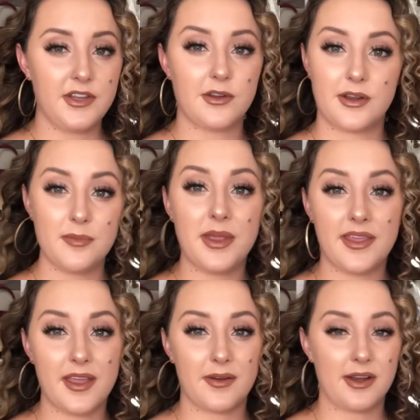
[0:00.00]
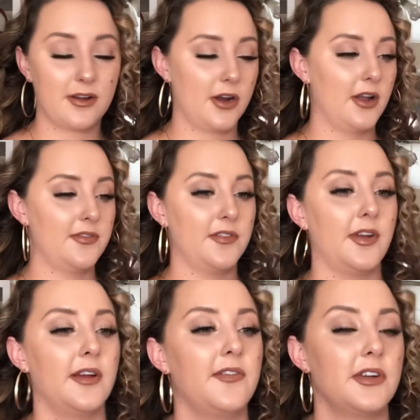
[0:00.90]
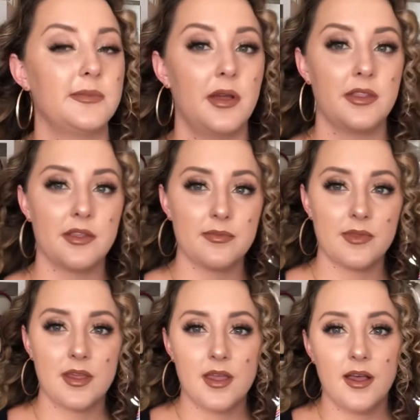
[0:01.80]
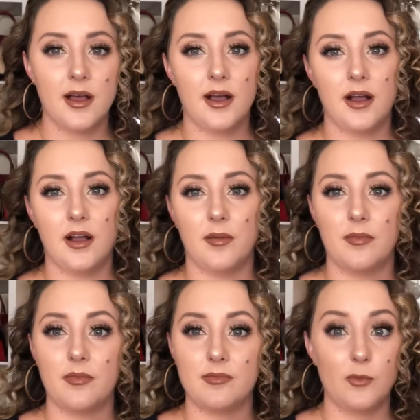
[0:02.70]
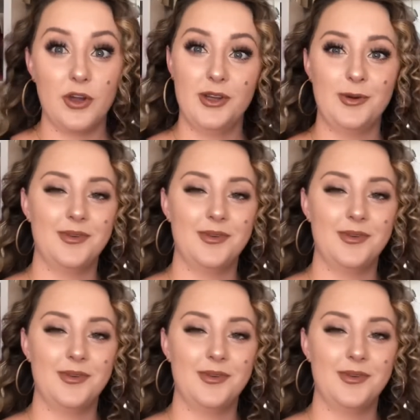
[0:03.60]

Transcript: you're gonna pay that credit card off the very first month. Woohoo!